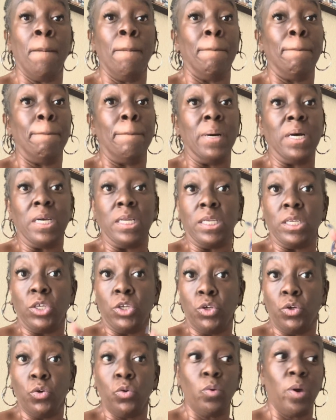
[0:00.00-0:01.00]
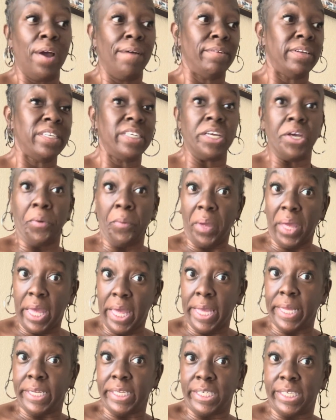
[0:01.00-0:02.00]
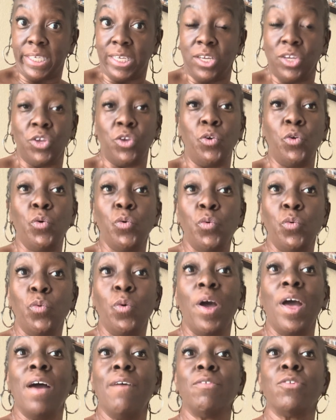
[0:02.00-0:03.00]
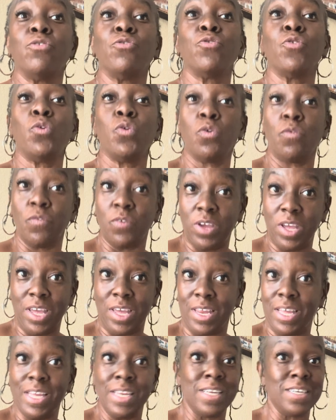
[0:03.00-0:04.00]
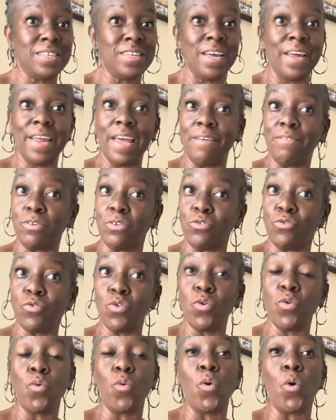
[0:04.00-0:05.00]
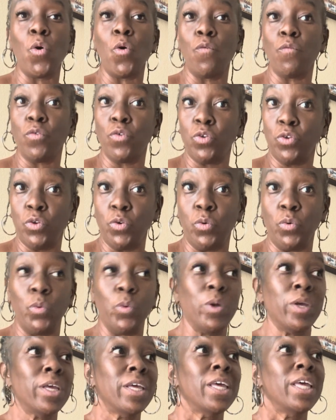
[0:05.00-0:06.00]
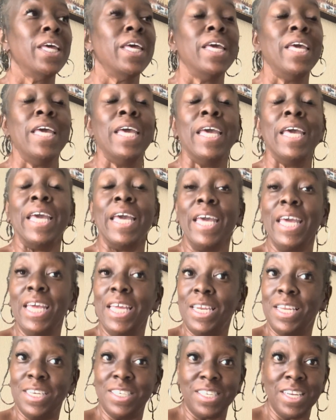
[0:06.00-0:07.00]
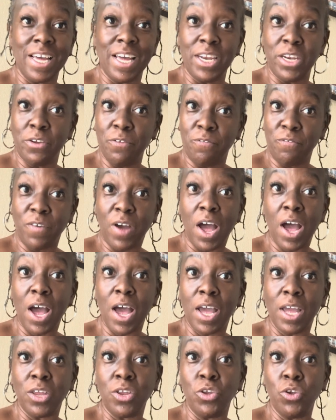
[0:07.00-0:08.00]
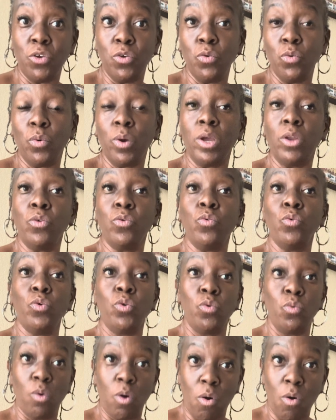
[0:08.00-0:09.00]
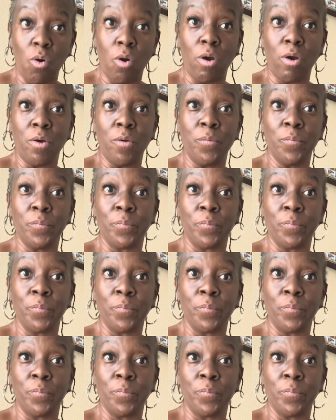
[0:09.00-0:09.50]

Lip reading: But you have to tell it you have control over it. It does not have control over you. It does not define you and who you are.